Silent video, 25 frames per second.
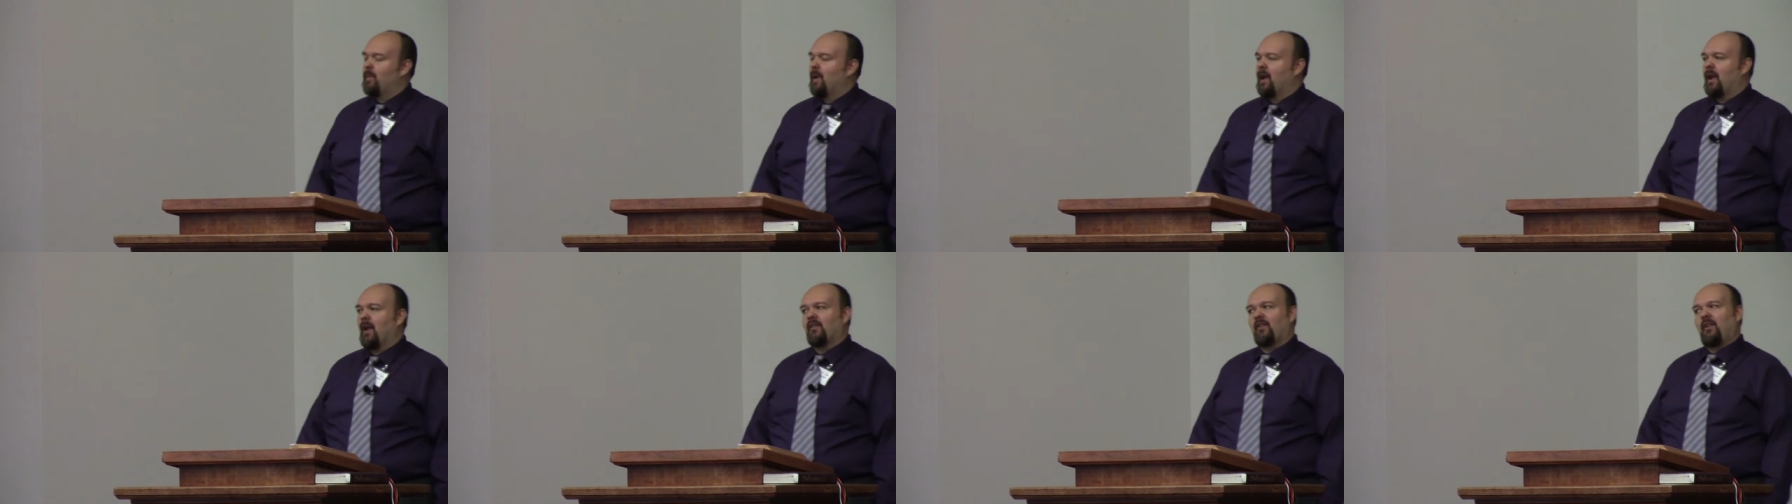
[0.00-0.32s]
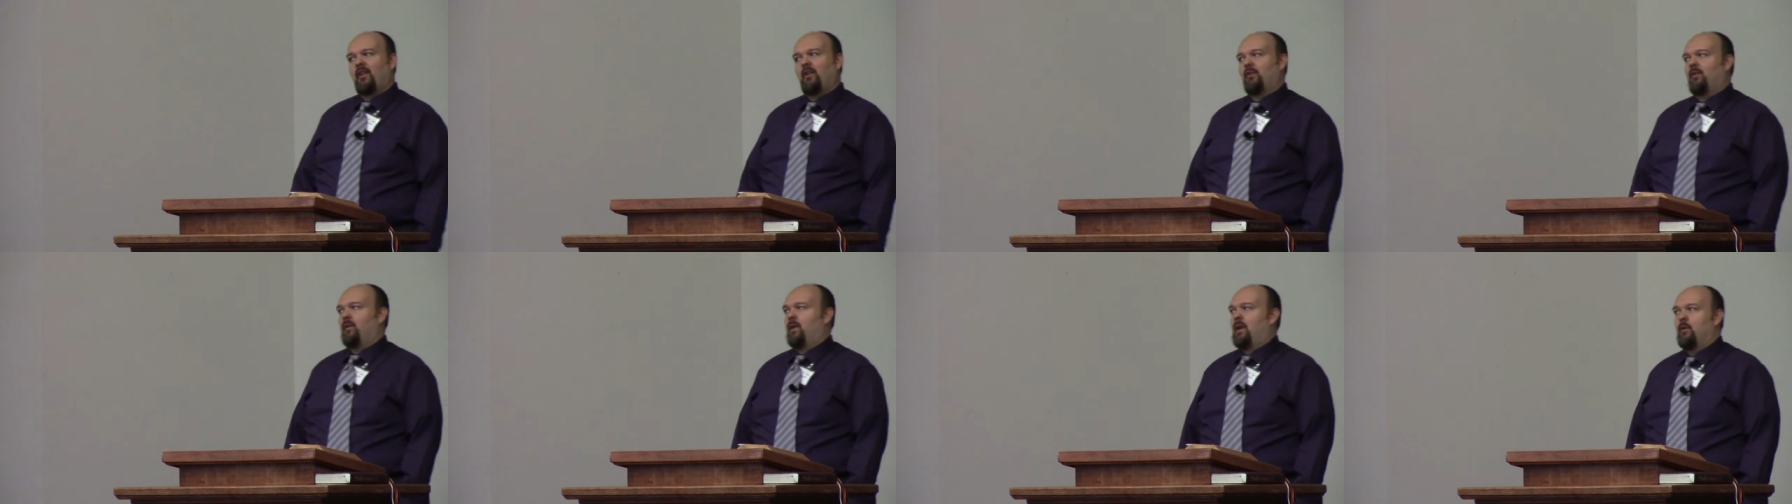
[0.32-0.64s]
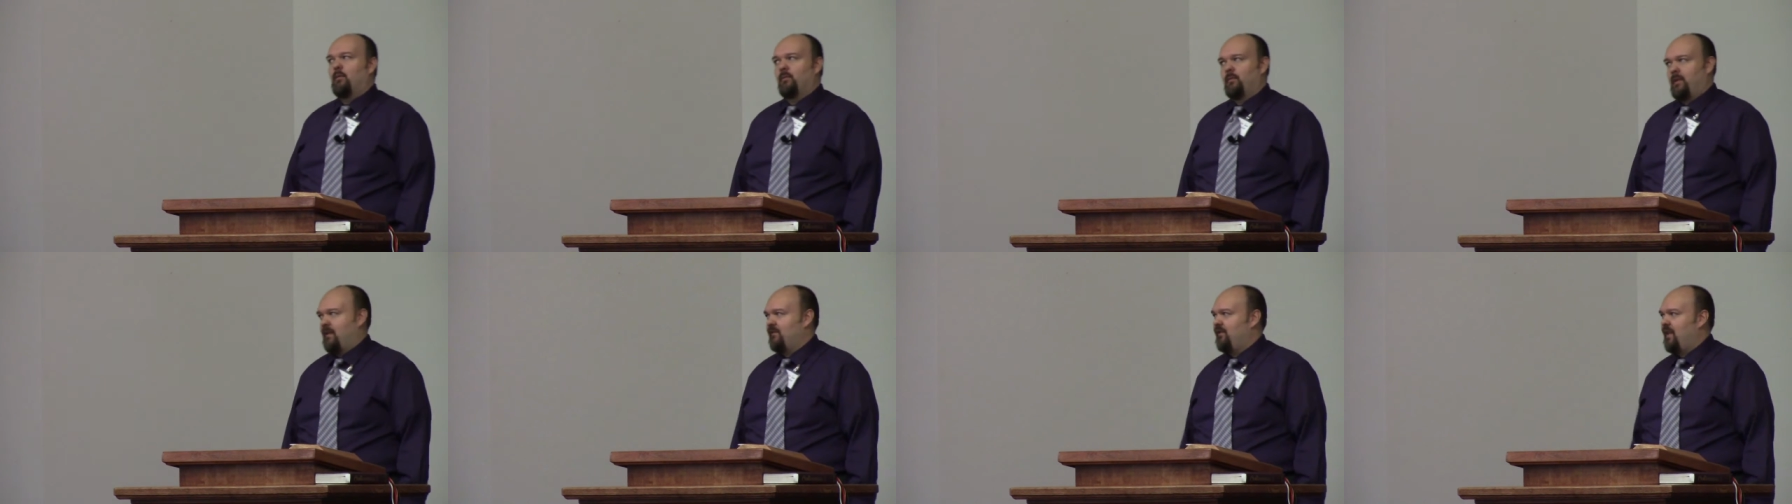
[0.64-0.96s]
Because
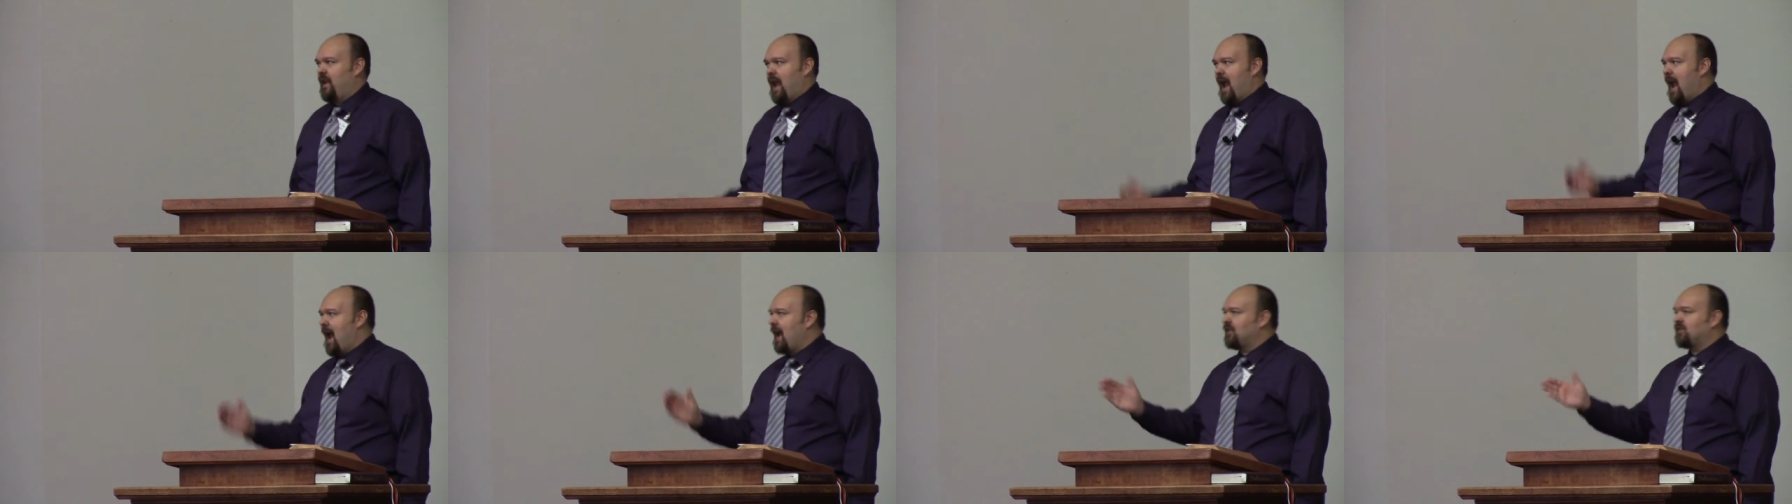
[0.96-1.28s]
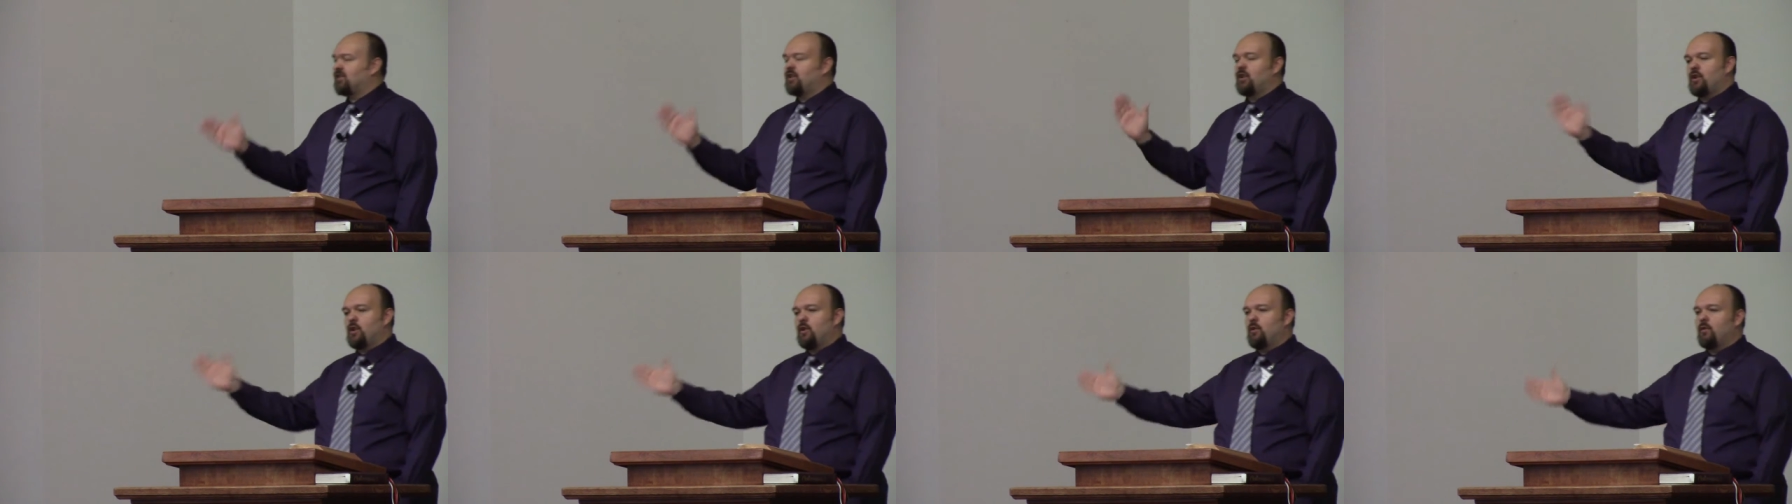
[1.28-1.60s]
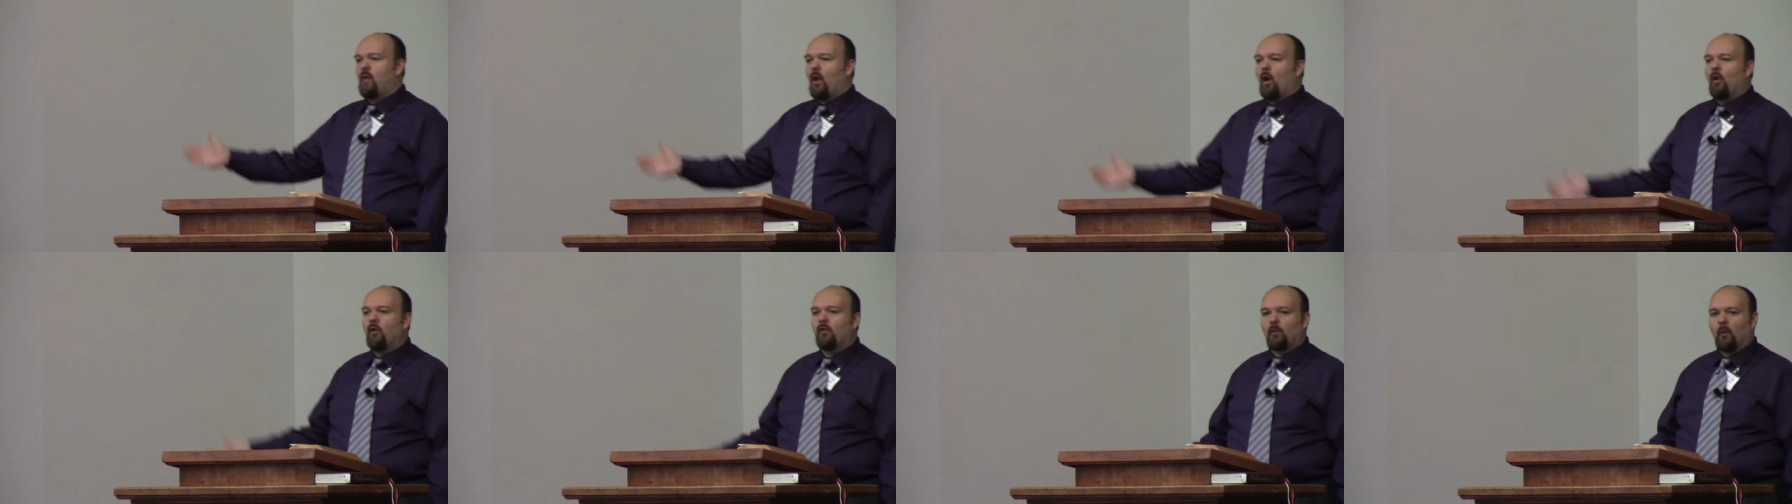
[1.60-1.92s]
if he has to do
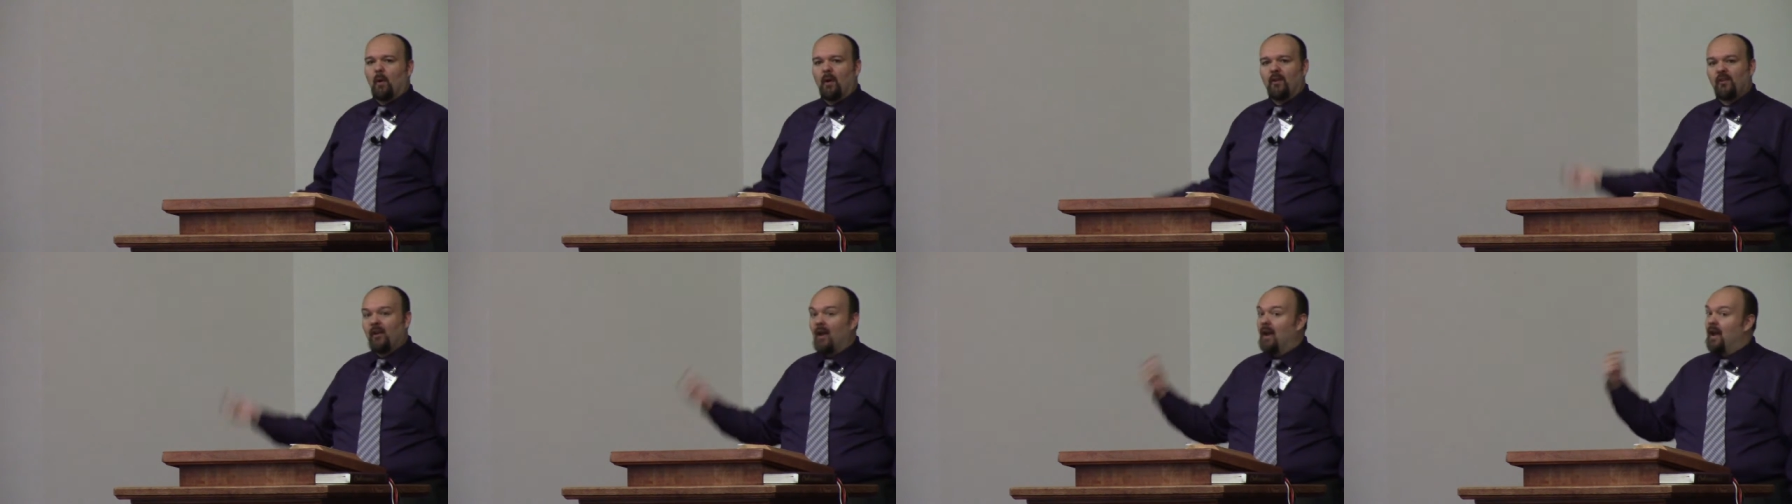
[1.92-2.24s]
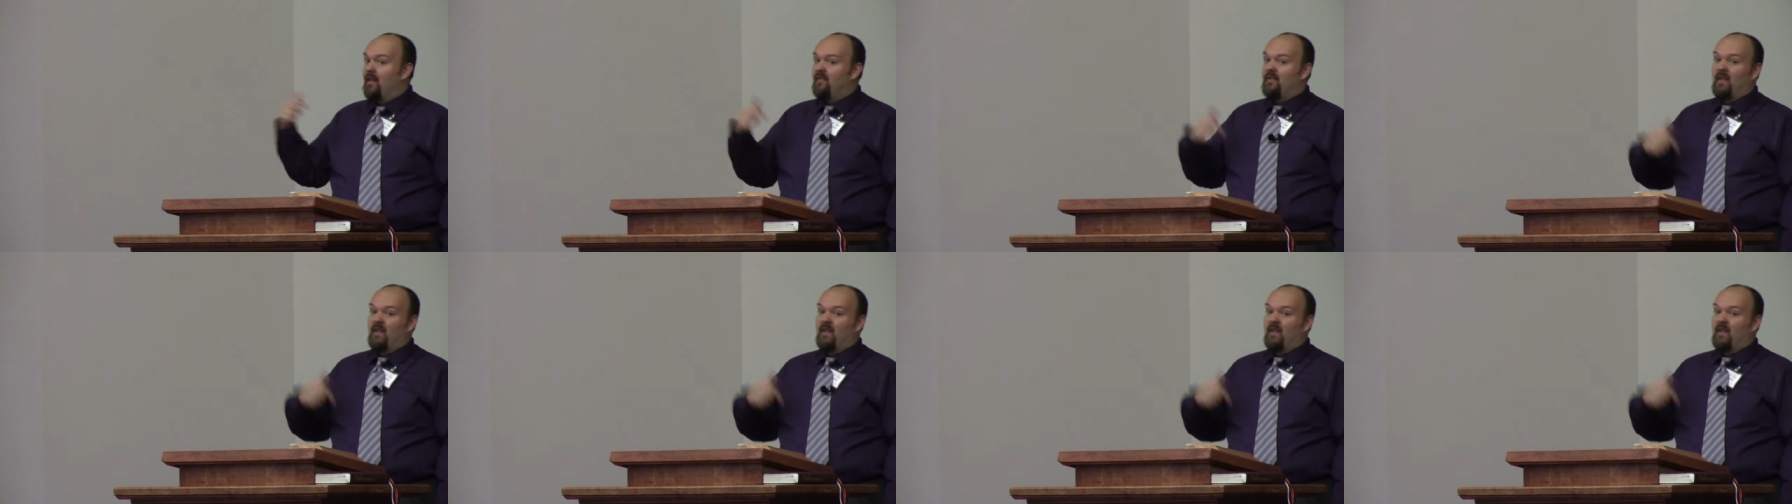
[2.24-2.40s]
those ones,